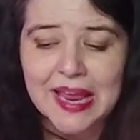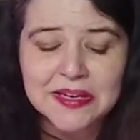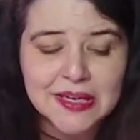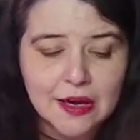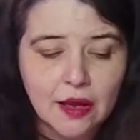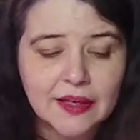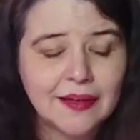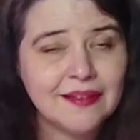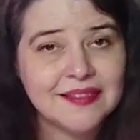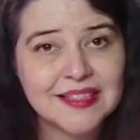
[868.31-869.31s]
and
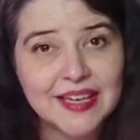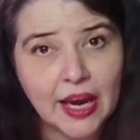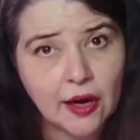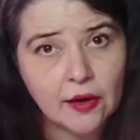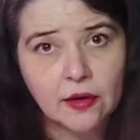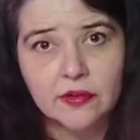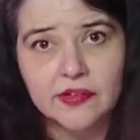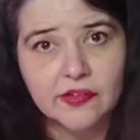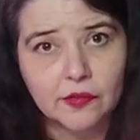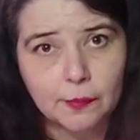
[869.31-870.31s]
none dare to
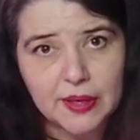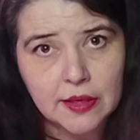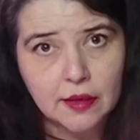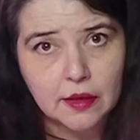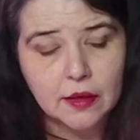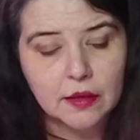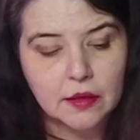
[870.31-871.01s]
speak.